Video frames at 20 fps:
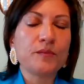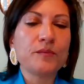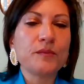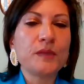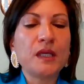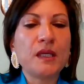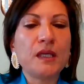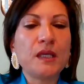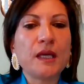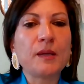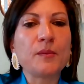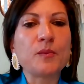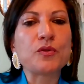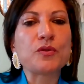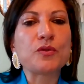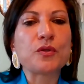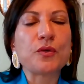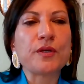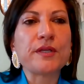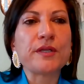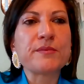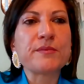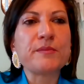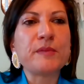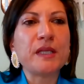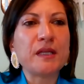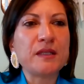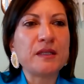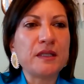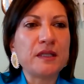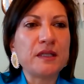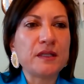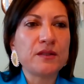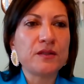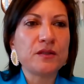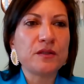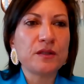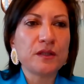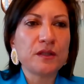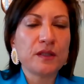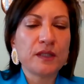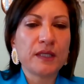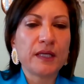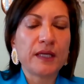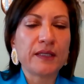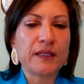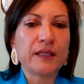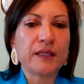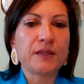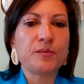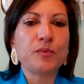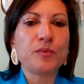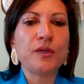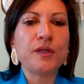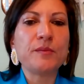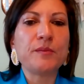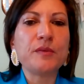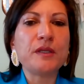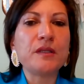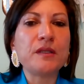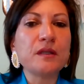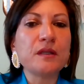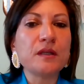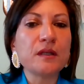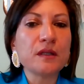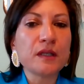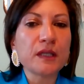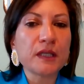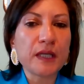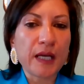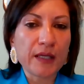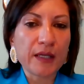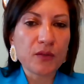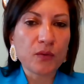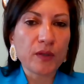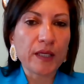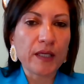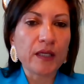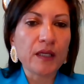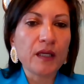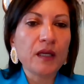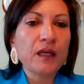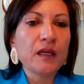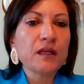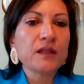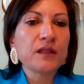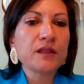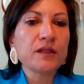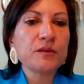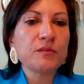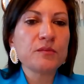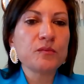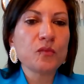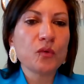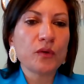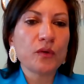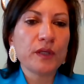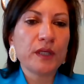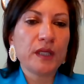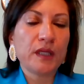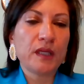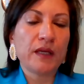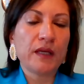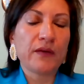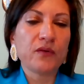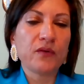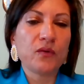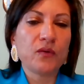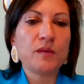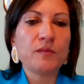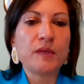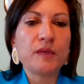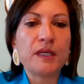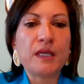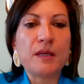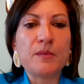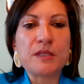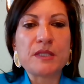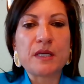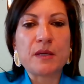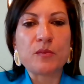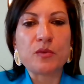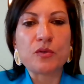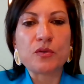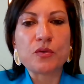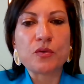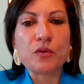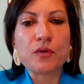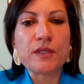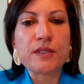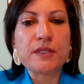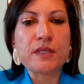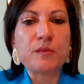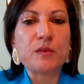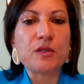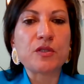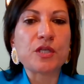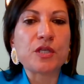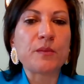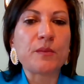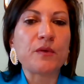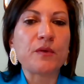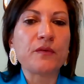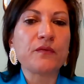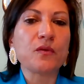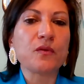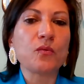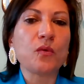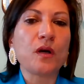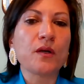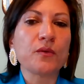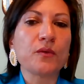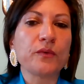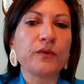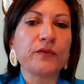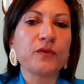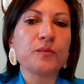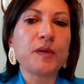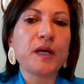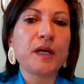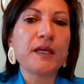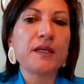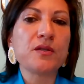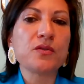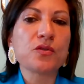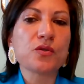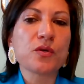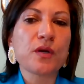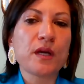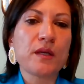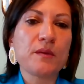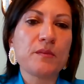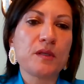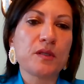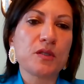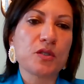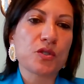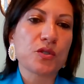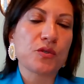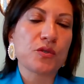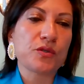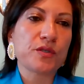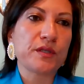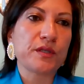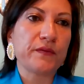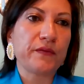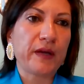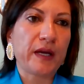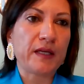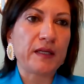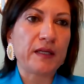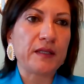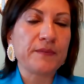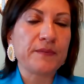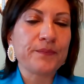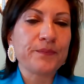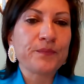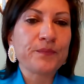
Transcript: me Amber Torres, minania nu agarikata poinabi nu agaigwe. Good morning, everyone. My name is Amber Torres. I'm the chairman for the Walker River Paiute Tribe in Shurs, Nevada.